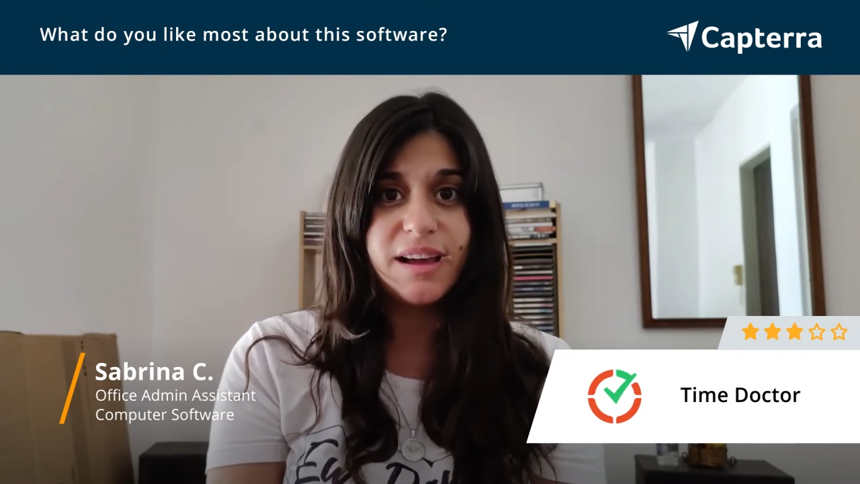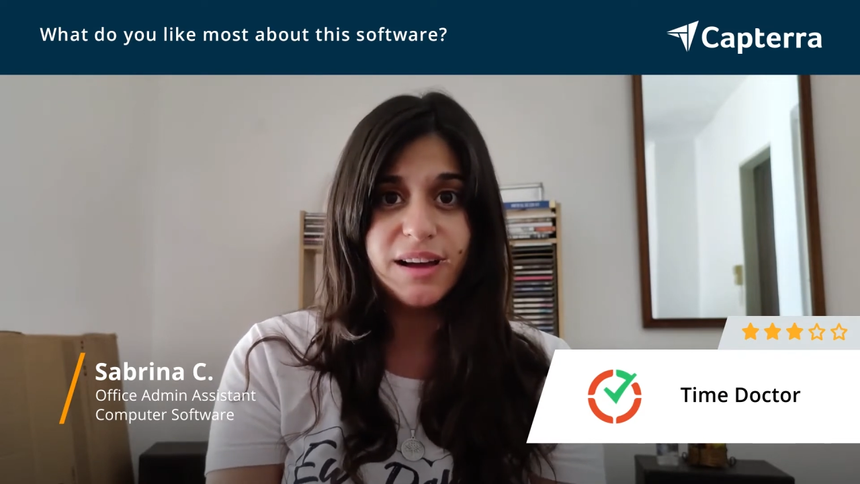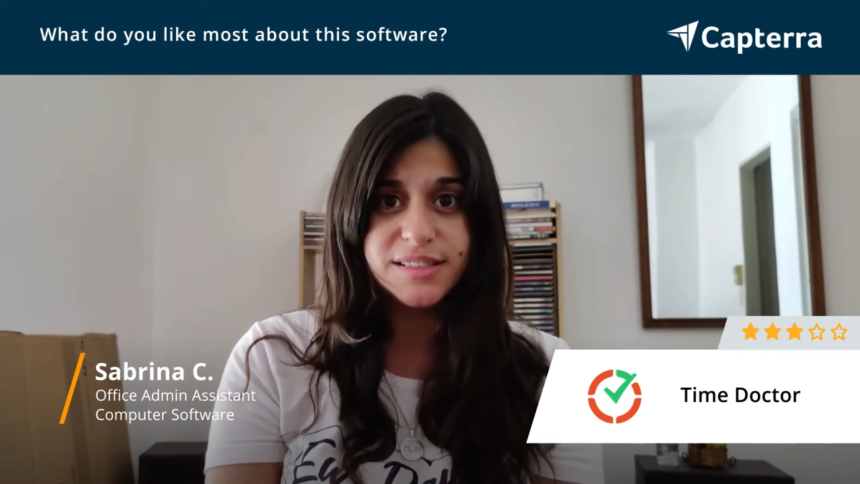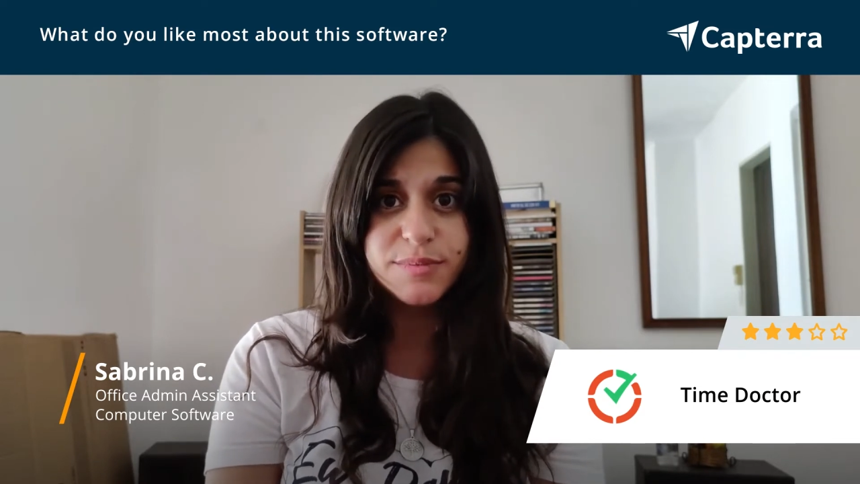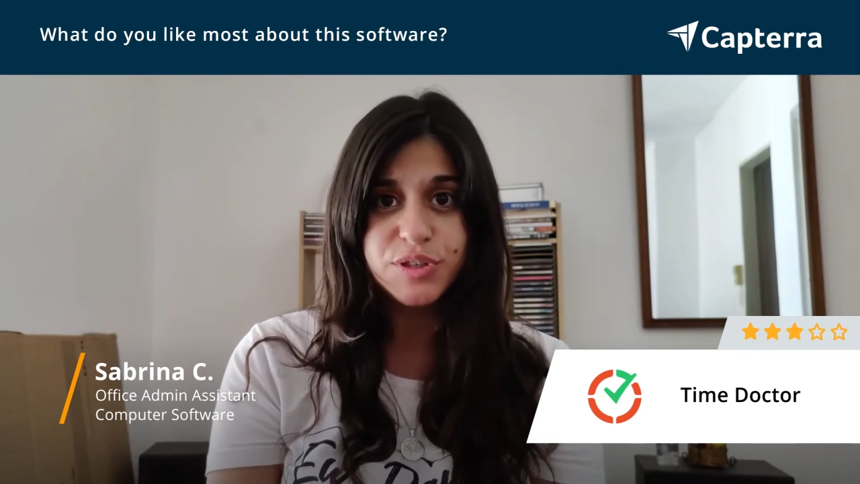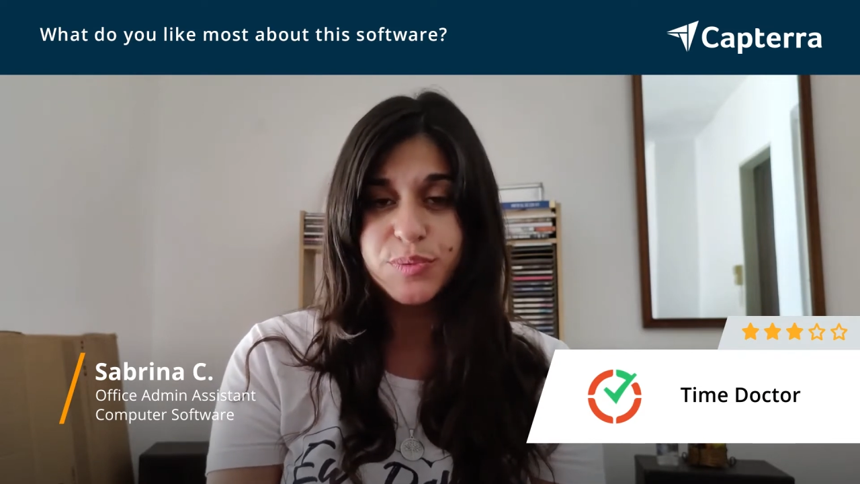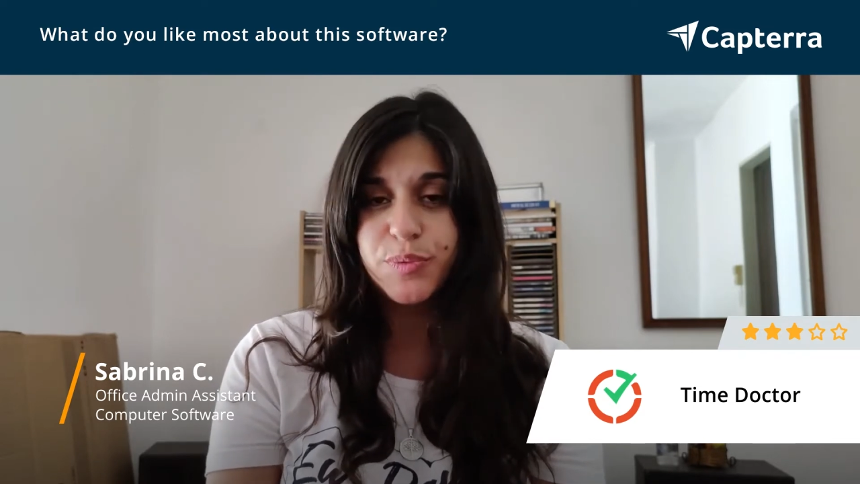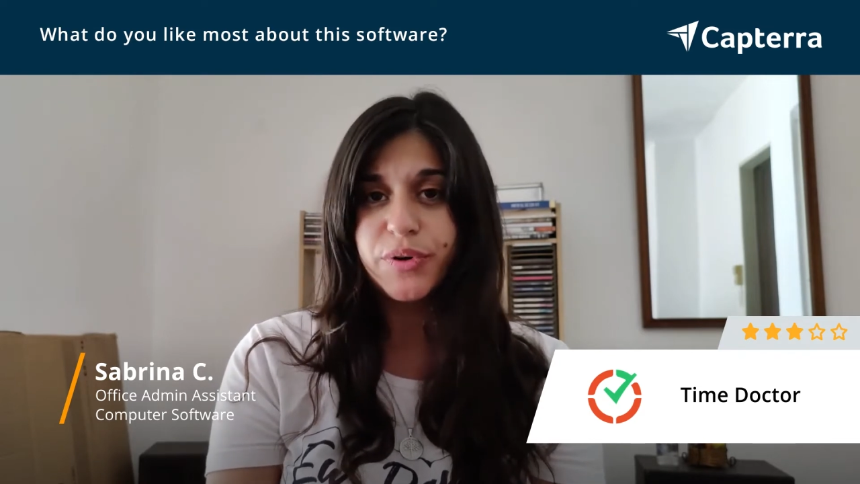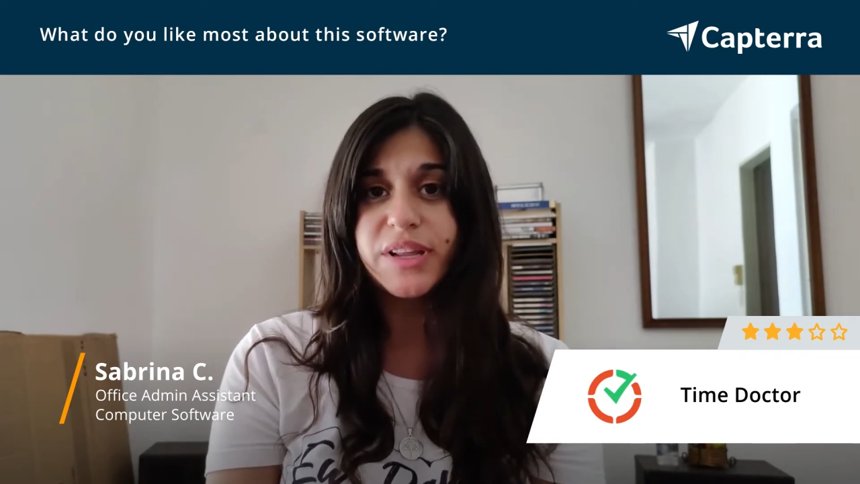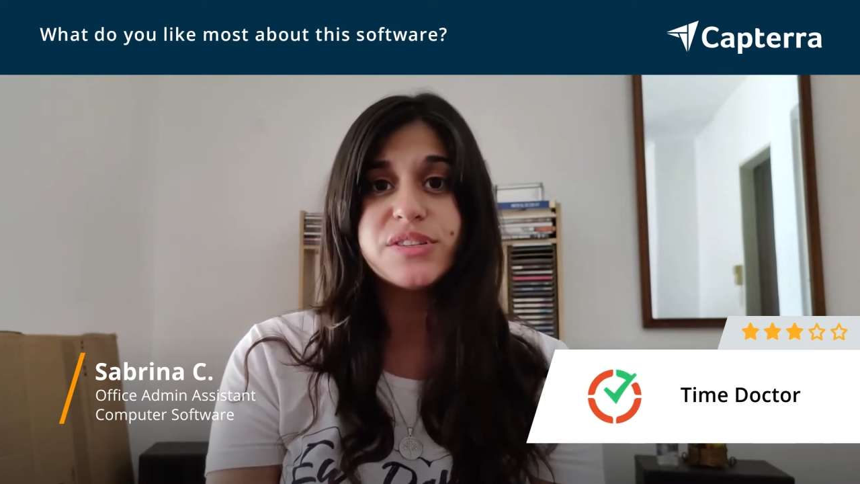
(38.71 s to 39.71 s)
customer
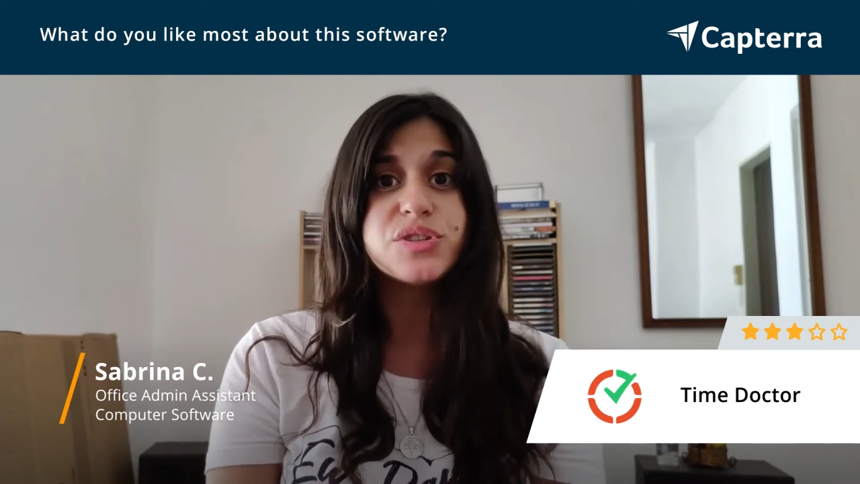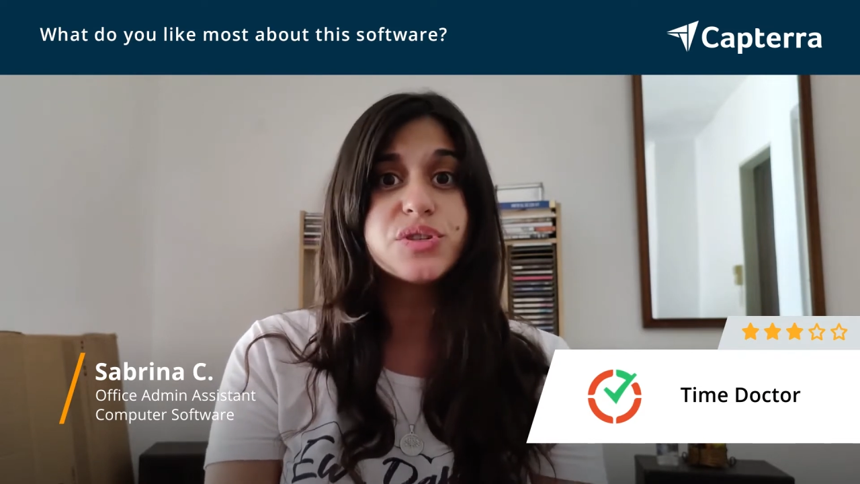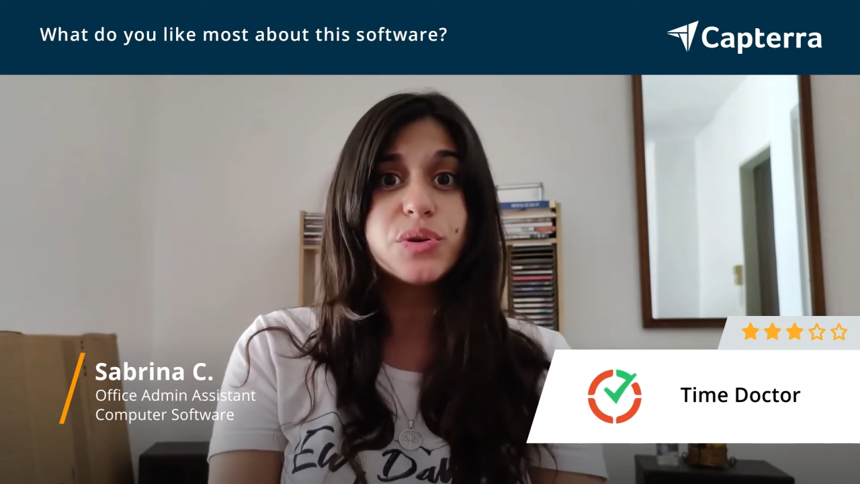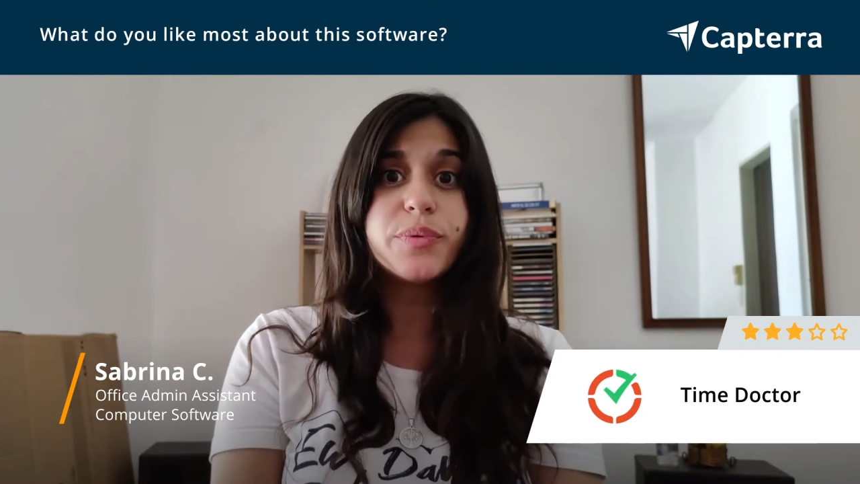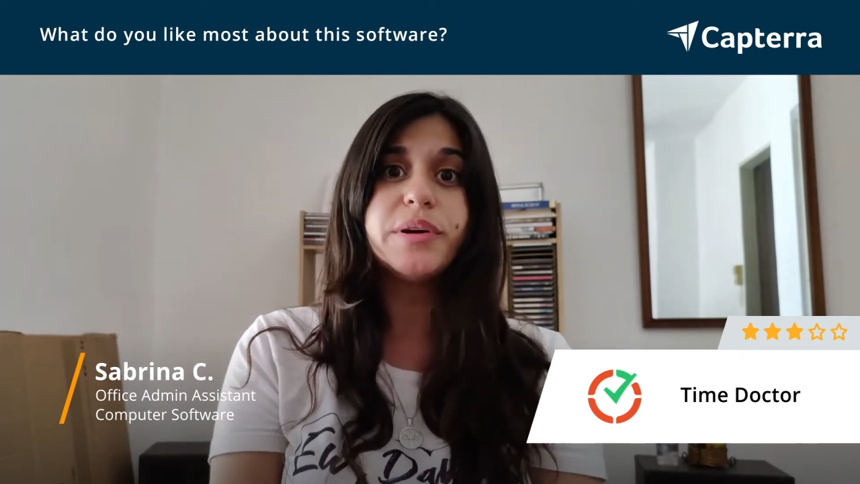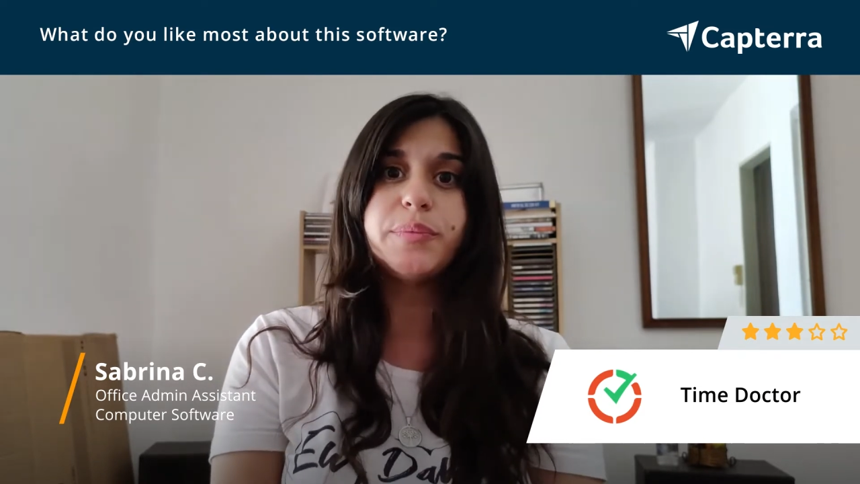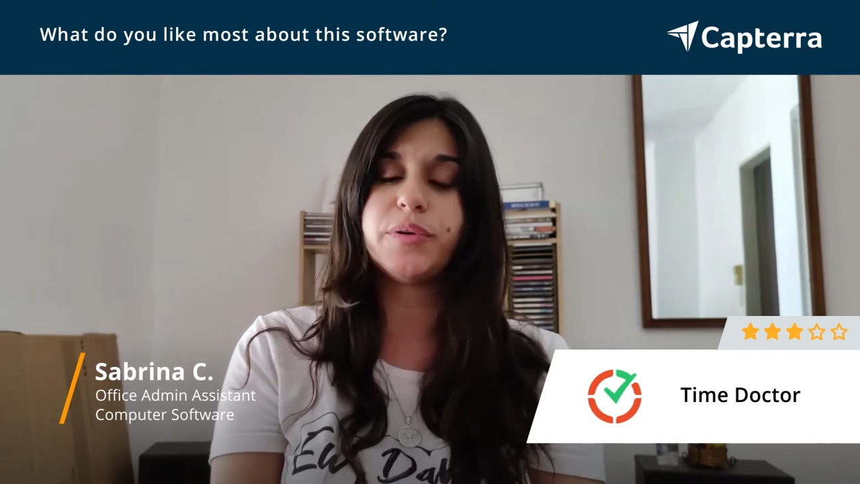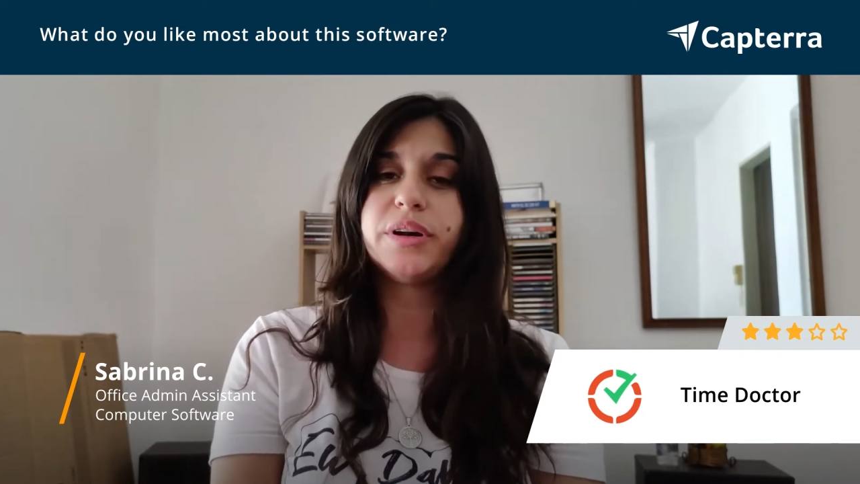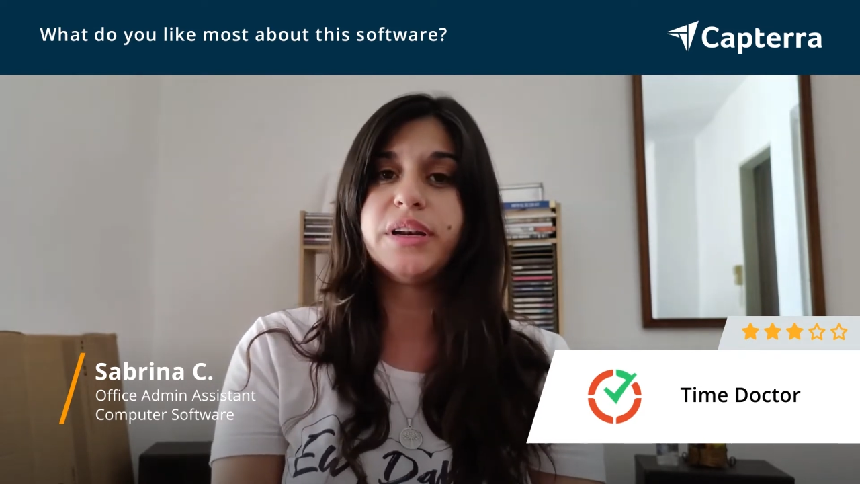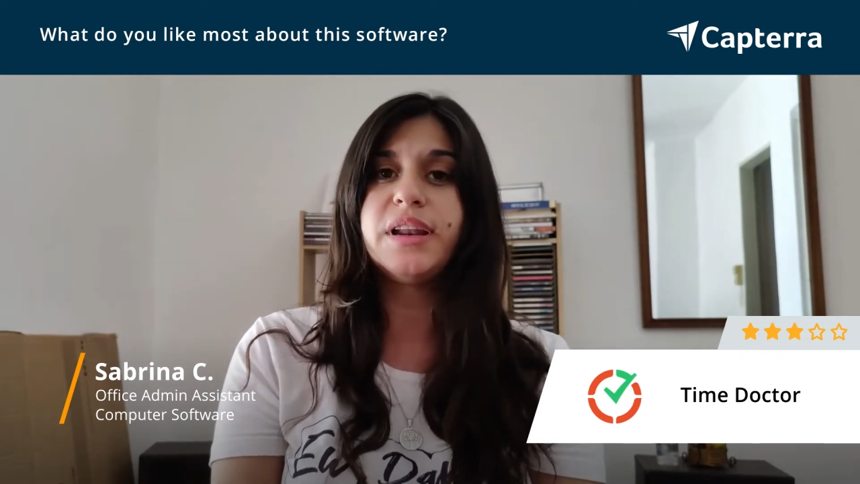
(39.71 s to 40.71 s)
support is super
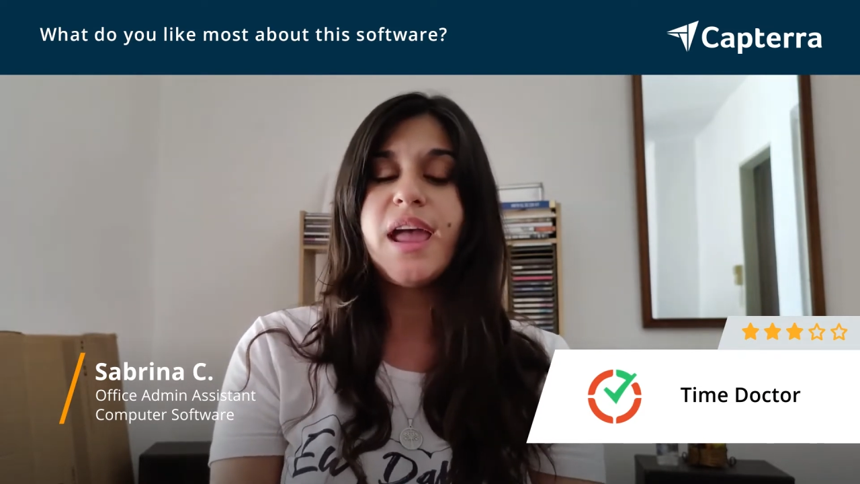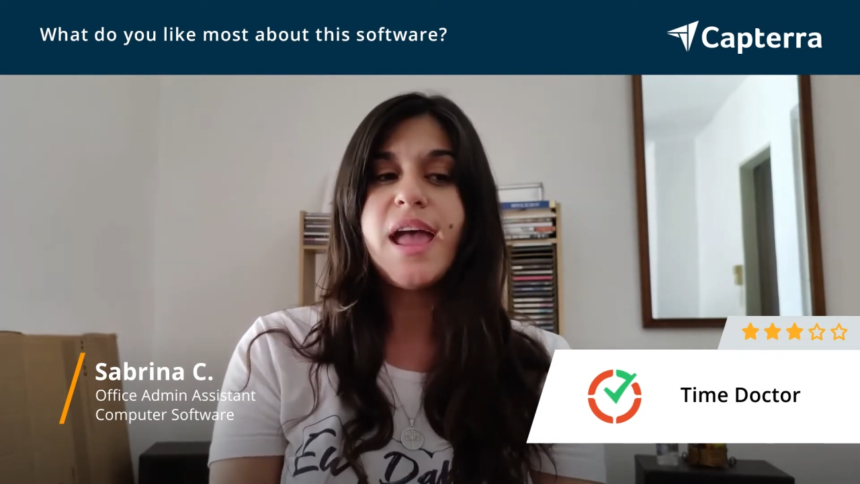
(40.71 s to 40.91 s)
important,